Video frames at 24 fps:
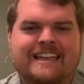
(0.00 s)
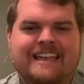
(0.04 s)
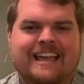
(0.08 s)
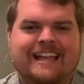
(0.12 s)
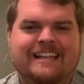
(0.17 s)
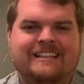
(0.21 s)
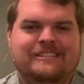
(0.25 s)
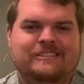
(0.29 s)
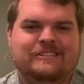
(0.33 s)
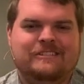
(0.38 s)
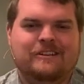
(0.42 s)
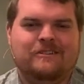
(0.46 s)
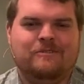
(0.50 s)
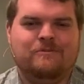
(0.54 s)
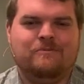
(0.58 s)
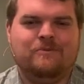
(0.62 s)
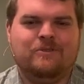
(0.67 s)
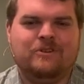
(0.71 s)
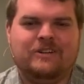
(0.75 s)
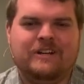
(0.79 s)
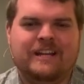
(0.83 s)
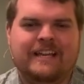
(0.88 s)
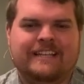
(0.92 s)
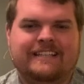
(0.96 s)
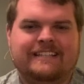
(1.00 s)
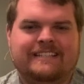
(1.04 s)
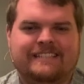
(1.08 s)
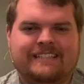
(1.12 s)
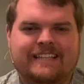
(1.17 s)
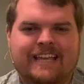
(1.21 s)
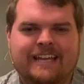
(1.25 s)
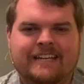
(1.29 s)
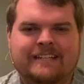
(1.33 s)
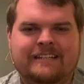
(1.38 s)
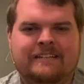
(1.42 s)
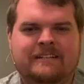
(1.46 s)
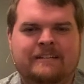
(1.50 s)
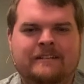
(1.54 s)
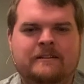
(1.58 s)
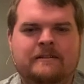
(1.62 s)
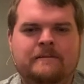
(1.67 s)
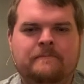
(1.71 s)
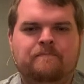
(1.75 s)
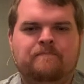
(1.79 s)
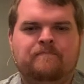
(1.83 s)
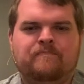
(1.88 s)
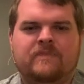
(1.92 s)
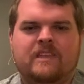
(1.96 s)
And so we're excited
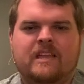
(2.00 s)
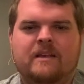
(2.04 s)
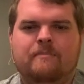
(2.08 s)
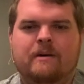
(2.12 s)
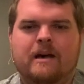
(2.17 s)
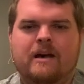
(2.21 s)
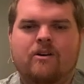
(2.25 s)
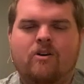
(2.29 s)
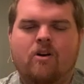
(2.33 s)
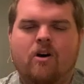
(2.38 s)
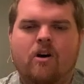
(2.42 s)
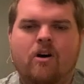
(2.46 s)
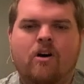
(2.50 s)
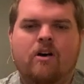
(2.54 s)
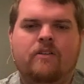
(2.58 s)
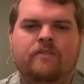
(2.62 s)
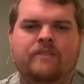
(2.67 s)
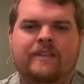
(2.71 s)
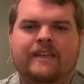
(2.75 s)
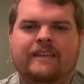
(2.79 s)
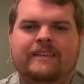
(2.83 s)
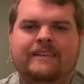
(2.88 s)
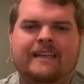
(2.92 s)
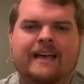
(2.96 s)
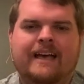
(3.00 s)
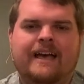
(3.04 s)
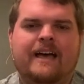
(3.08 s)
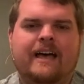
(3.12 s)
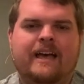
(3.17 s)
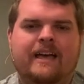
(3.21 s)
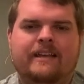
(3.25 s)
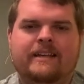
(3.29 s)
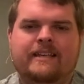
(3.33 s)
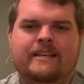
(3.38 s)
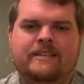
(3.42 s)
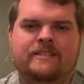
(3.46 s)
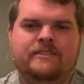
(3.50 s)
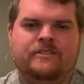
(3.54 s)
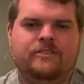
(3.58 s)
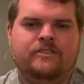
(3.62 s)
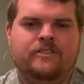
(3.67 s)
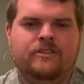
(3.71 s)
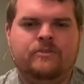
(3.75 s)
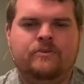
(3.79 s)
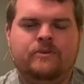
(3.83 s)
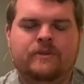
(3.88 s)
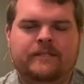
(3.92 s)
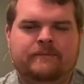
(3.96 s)
about all that God is
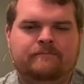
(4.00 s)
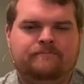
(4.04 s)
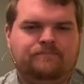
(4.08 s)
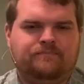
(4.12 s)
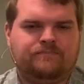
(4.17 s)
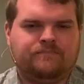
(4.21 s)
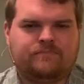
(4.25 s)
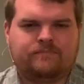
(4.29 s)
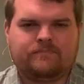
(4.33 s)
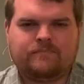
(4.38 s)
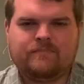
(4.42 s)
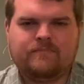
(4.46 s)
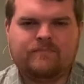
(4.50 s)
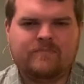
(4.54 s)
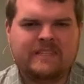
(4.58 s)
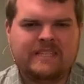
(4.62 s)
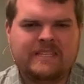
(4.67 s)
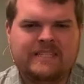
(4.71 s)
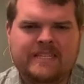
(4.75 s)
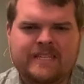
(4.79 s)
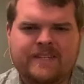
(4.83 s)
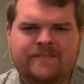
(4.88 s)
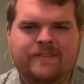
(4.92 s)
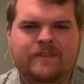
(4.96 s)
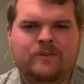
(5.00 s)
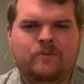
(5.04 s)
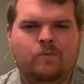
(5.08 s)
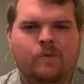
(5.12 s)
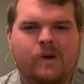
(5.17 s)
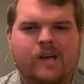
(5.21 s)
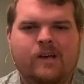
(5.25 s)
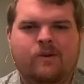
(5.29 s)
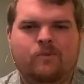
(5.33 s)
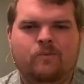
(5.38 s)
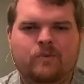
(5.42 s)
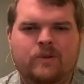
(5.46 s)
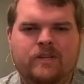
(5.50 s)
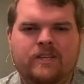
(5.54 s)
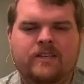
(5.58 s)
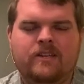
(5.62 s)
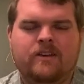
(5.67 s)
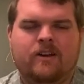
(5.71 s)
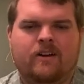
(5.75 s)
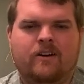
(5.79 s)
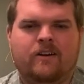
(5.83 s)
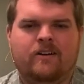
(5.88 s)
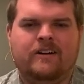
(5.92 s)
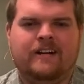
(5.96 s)
doing, even while
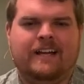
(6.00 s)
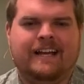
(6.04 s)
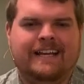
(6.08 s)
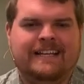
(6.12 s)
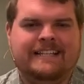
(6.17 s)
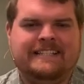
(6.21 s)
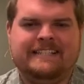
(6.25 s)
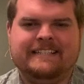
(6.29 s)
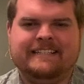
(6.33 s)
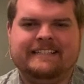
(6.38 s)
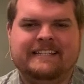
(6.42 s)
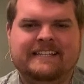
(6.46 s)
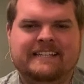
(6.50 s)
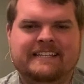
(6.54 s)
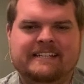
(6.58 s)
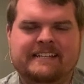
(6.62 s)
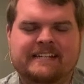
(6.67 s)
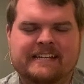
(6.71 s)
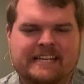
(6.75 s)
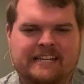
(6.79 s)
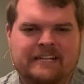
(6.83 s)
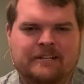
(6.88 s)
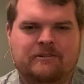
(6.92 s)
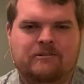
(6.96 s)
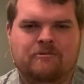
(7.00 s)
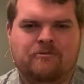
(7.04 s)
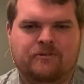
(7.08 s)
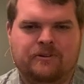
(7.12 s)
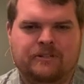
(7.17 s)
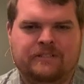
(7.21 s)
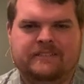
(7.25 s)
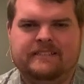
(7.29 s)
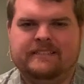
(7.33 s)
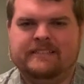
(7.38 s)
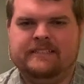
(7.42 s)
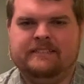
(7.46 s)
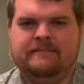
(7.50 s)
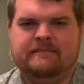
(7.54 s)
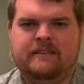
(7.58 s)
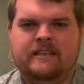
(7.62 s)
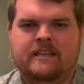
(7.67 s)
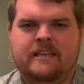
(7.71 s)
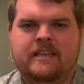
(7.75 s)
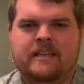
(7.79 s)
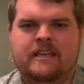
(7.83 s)
we are isolated in quarantine.